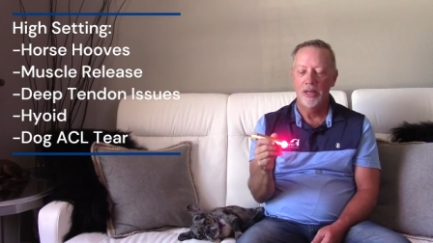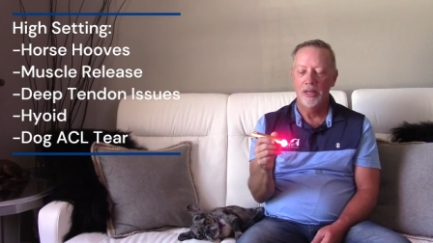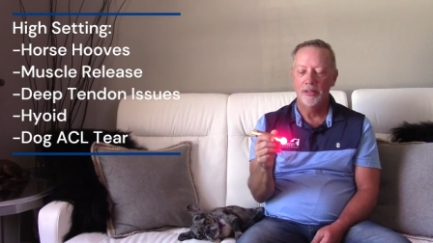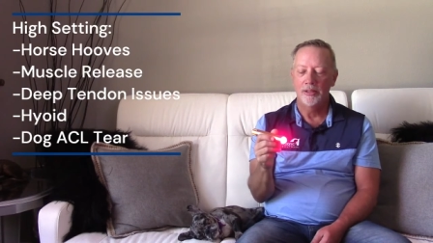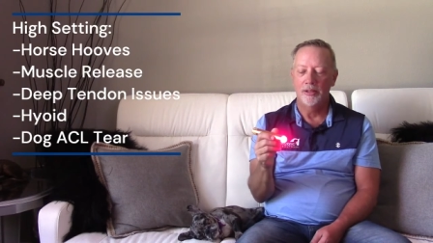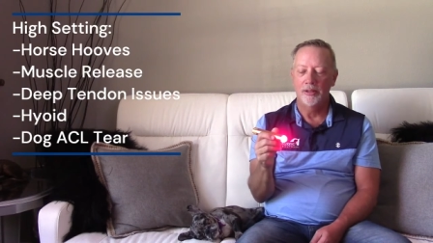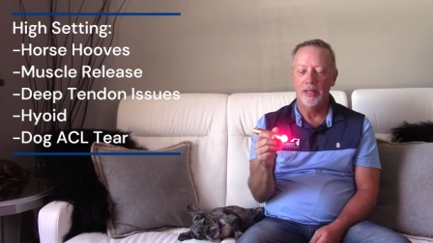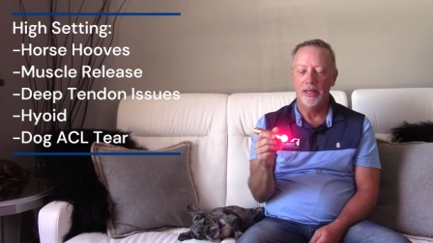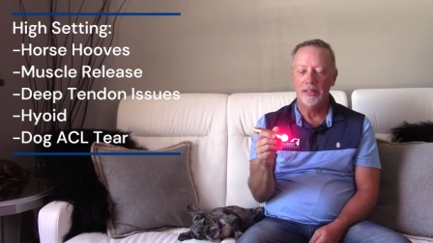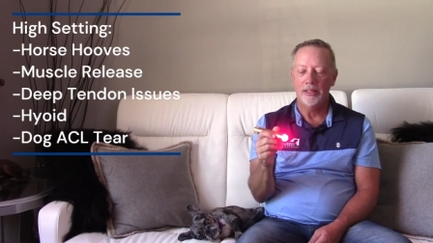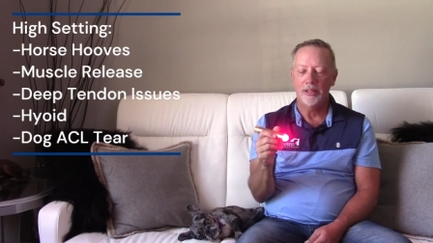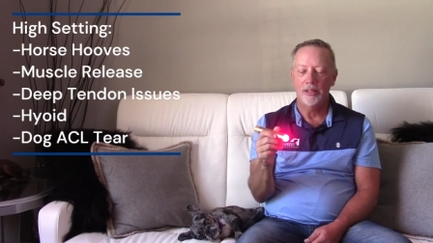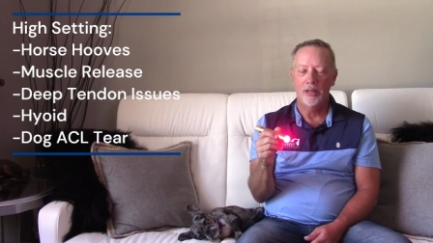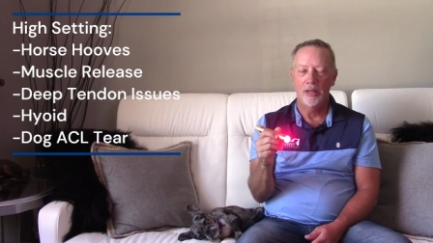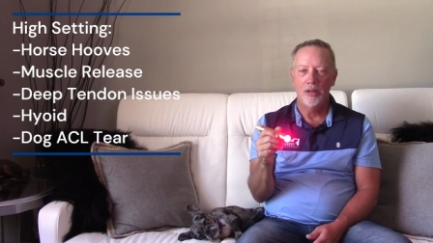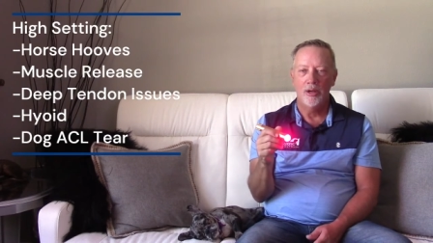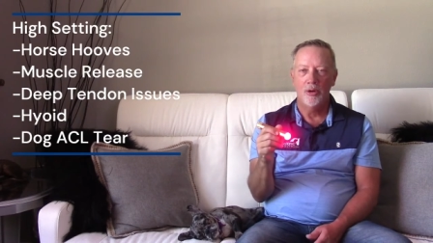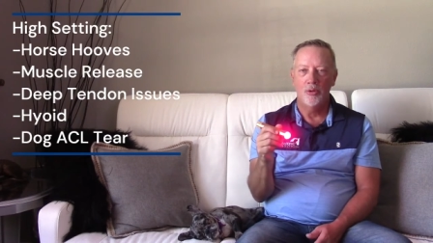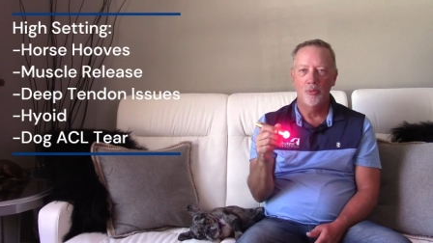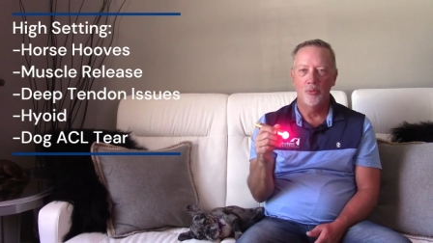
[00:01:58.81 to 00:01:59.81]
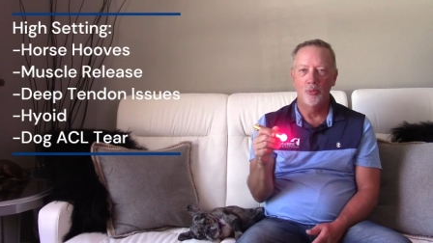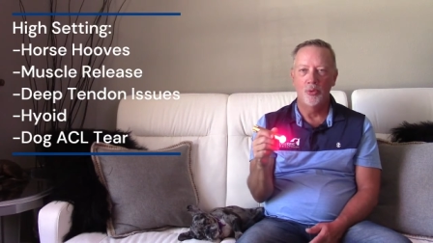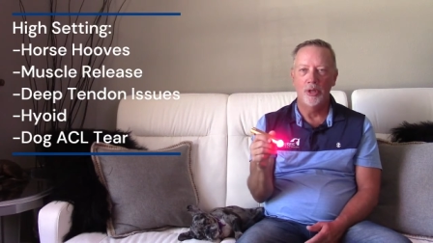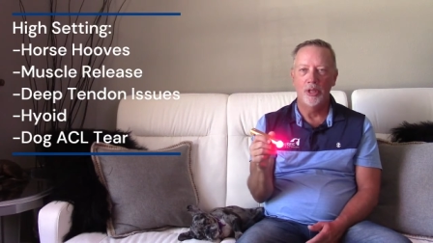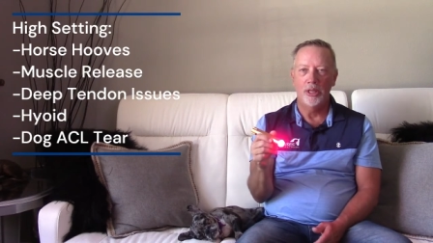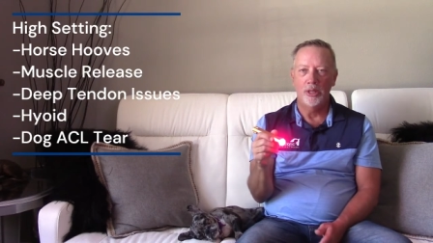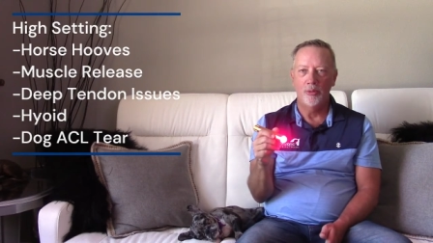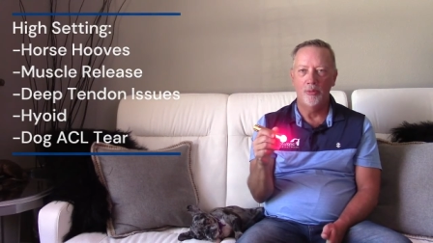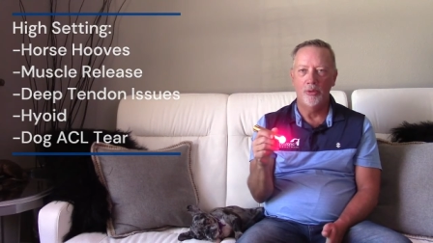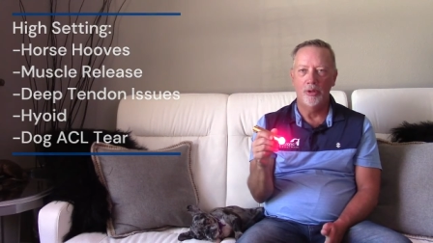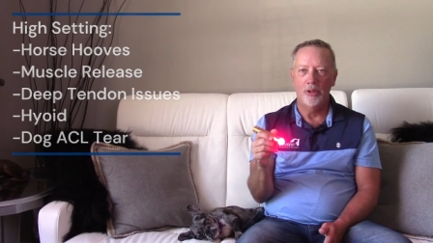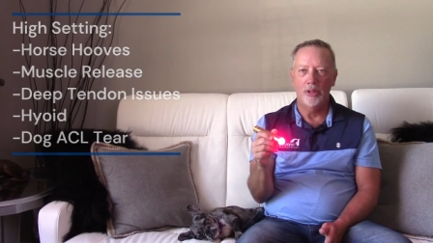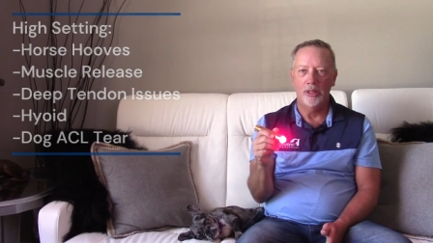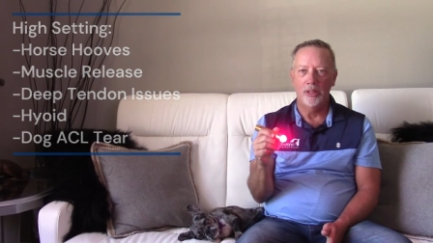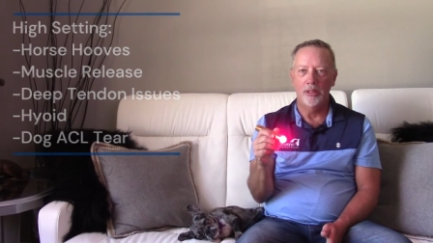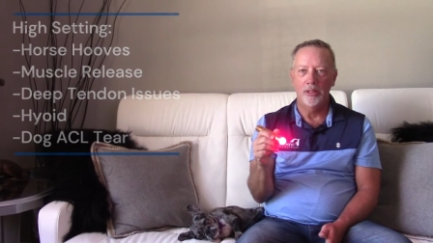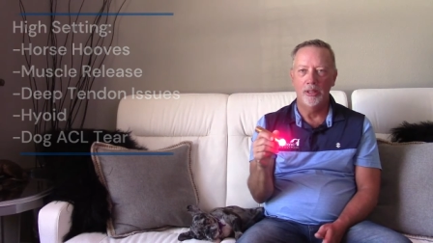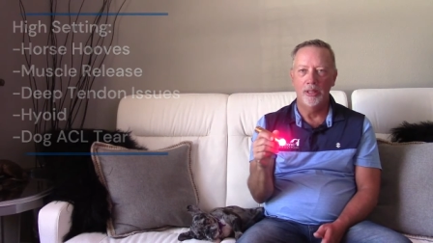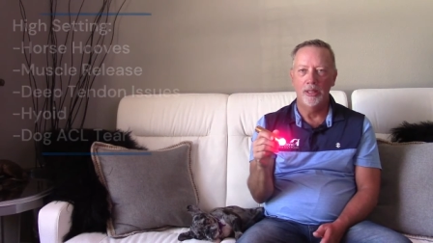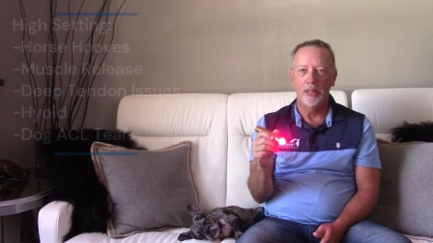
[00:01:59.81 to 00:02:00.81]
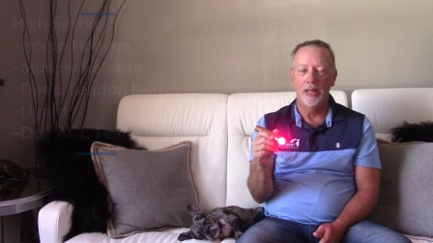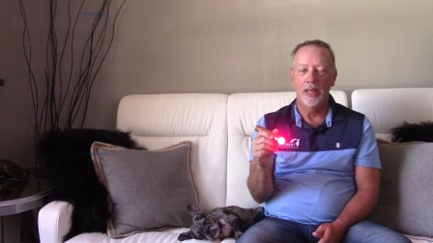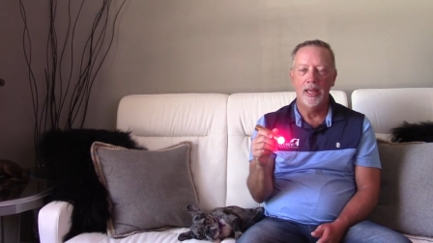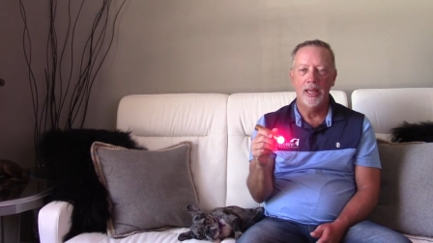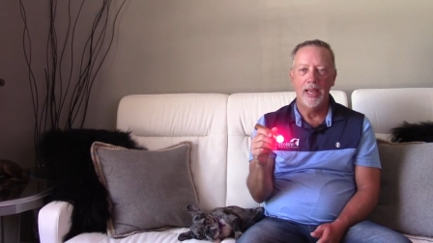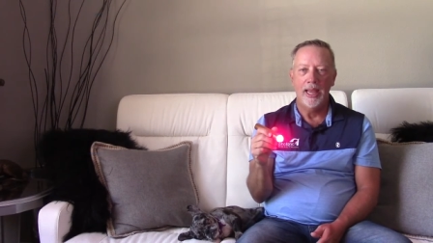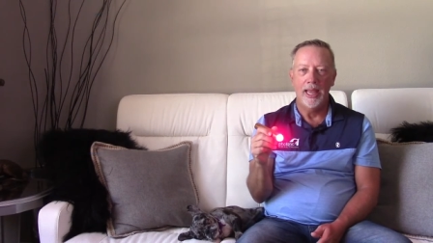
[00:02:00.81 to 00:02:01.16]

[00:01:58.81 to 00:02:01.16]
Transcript: So that's really, really good.